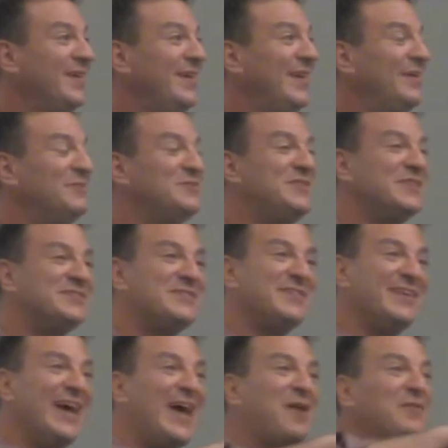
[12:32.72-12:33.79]
It was this
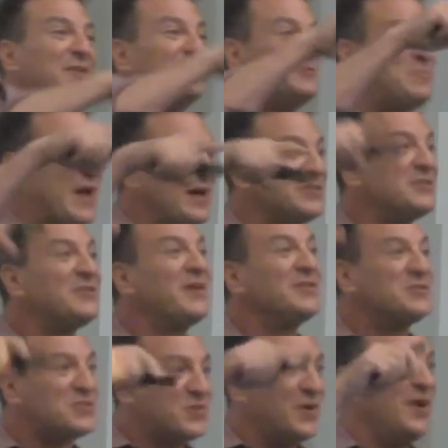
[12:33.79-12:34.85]
clown that was bouncing around
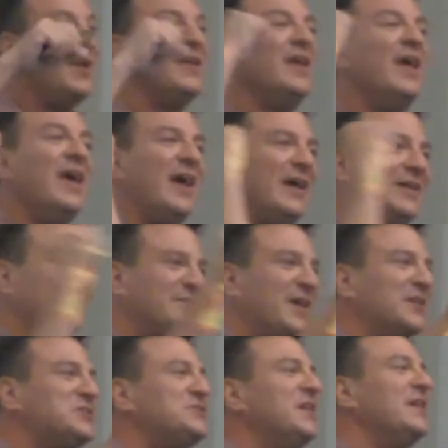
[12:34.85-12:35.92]
the screen, and you
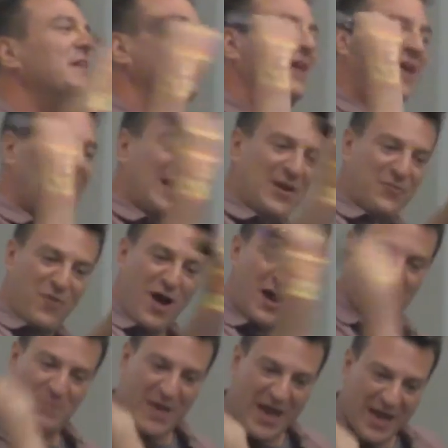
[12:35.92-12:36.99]
touched it, and it
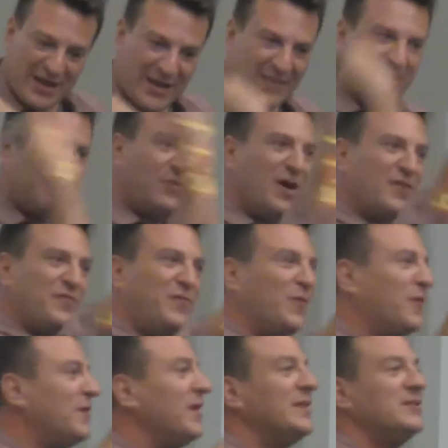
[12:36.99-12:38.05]
rocked back, and then rocked
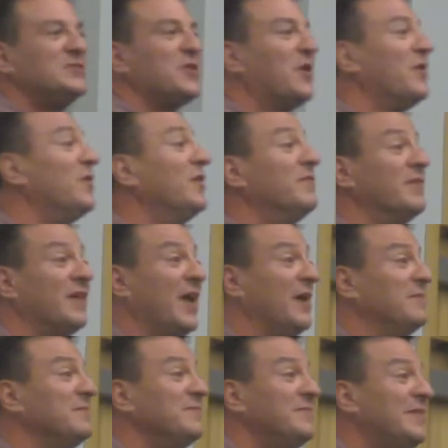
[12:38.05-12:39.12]
forward, and started all over again.
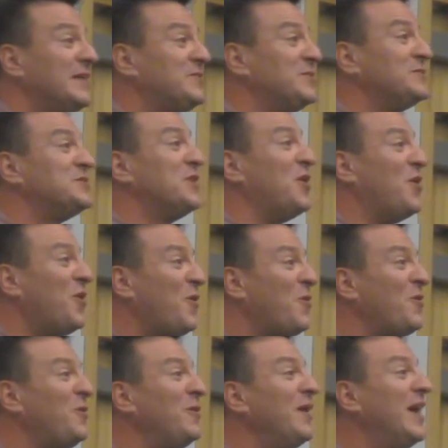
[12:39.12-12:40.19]
That was the
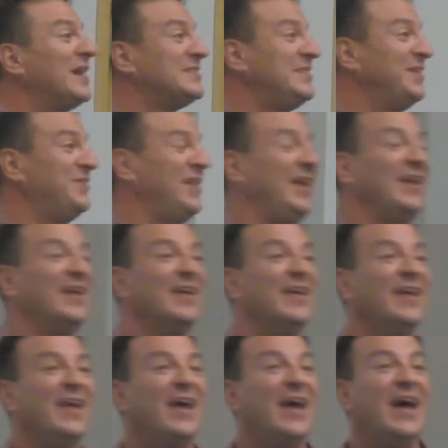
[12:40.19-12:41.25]
whole activity.
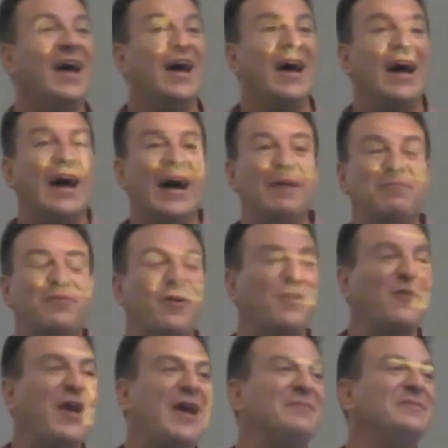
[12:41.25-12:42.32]
I
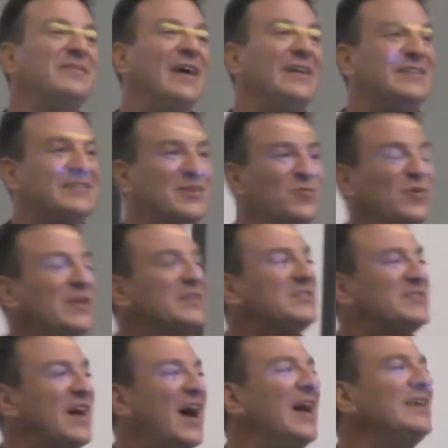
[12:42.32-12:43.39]
programmed, I des we
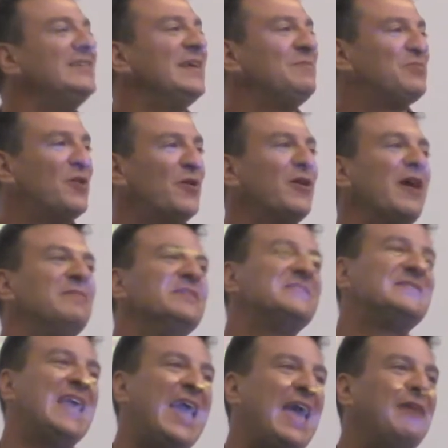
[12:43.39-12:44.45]
designed and programmed this
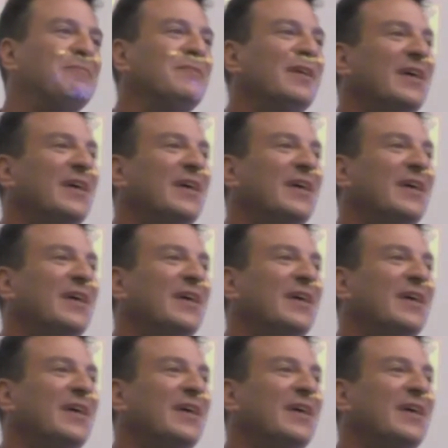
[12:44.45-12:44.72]
game